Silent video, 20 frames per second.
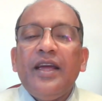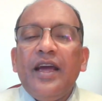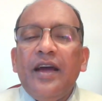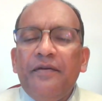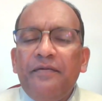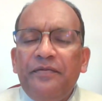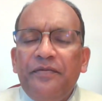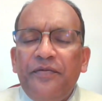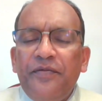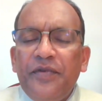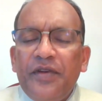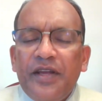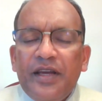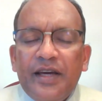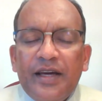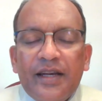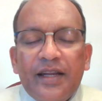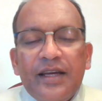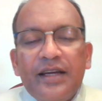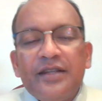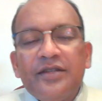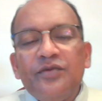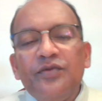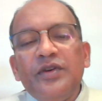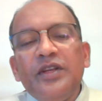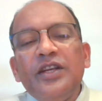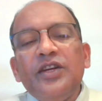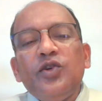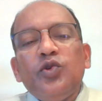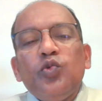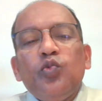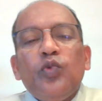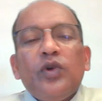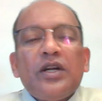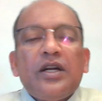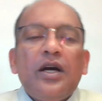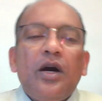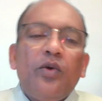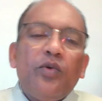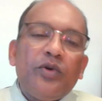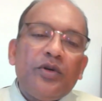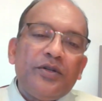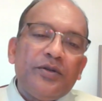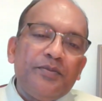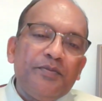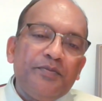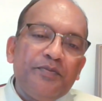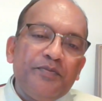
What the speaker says: Every areas we need to work out.